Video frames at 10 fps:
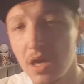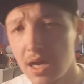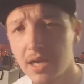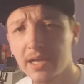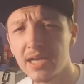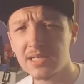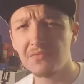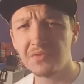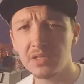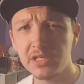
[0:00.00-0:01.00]
I guess I
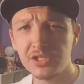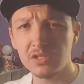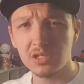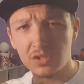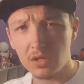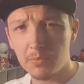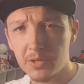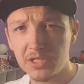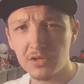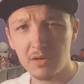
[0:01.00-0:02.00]
really should just took a
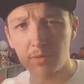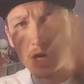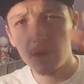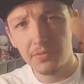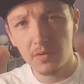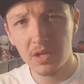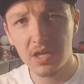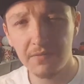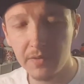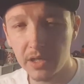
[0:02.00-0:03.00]
picture of them all and thrown it
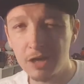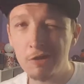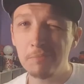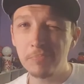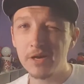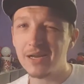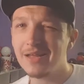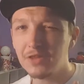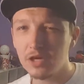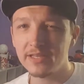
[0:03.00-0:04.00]
in the video, but
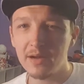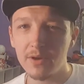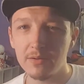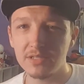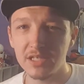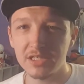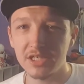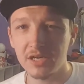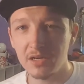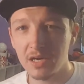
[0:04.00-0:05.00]
thought that way was
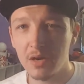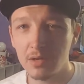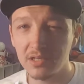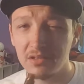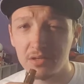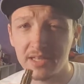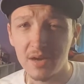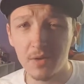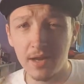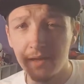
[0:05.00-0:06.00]
easier. I wanted to do it that
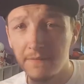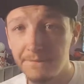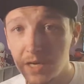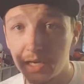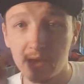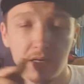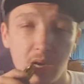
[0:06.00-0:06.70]
way. Bucket.